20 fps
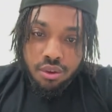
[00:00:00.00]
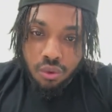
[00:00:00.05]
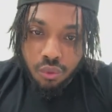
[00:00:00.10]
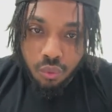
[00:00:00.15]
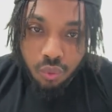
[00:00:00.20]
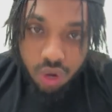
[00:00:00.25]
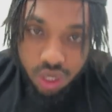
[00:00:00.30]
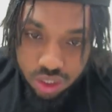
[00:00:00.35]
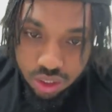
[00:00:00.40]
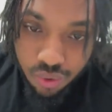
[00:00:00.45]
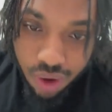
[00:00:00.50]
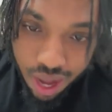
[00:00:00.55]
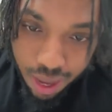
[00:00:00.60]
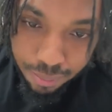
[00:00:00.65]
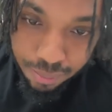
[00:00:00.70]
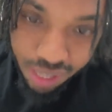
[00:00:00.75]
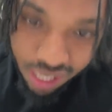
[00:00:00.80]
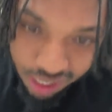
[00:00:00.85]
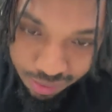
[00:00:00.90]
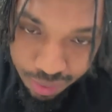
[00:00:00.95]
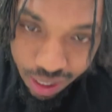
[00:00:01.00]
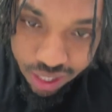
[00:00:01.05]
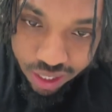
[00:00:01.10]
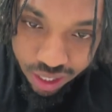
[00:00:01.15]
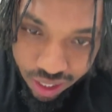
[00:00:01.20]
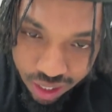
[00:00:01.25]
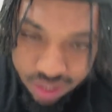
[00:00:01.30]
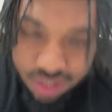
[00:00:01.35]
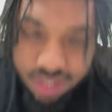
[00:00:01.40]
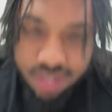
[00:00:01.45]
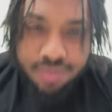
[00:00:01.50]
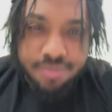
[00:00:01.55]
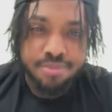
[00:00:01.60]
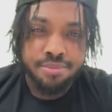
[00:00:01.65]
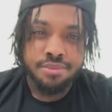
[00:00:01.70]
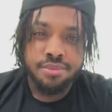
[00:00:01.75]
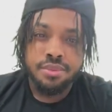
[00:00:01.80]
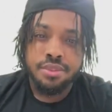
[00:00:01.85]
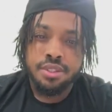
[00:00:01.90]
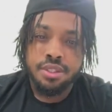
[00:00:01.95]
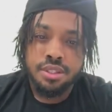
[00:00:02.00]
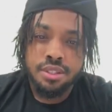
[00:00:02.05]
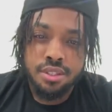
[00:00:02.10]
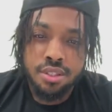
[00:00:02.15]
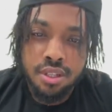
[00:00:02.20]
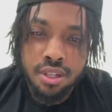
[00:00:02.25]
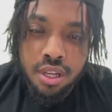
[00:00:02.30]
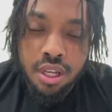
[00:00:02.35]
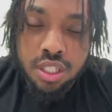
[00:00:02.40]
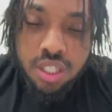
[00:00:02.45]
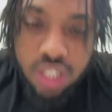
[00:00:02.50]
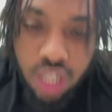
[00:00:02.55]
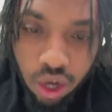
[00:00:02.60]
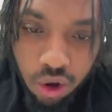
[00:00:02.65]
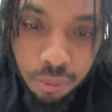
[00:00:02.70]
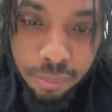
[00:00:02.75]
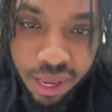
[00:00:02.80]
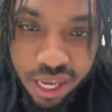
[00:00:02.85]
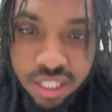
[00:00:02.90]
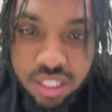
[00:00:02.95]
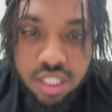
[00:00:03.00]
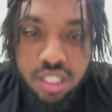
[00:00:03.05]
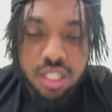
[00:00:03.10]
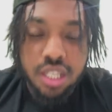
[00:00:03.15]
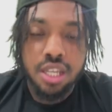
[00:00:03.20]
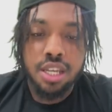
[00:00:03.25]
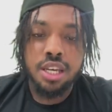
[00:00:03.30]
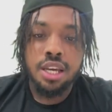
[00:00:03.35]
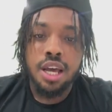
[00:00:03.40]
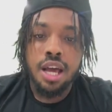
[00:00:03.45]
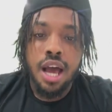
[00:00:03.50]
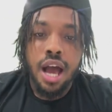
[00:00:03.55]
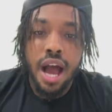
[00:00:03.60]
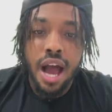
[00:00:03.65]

What do I mean by that? So basically,